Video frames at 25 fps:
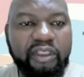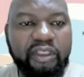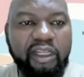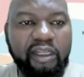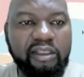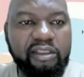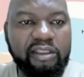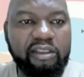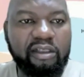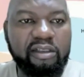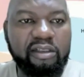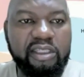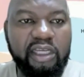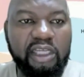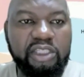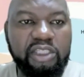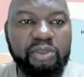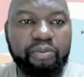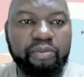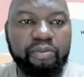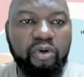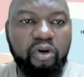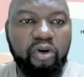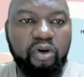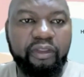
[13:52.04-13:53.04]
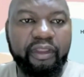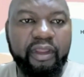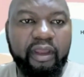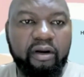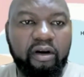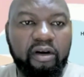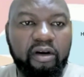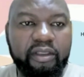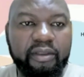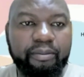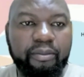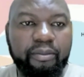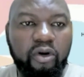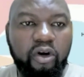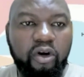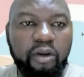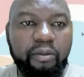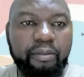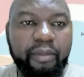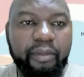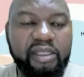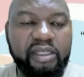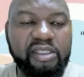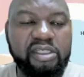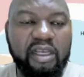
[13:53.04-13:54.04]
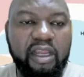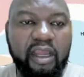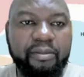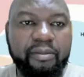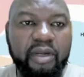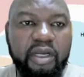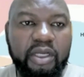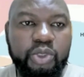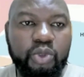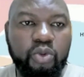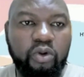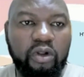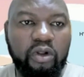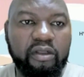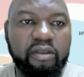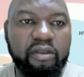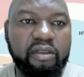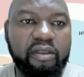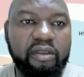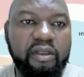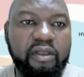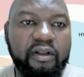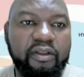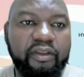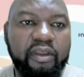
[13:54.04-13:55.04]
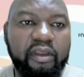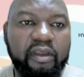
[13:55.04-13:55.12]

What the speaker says: you can still touch on burnt lime as well?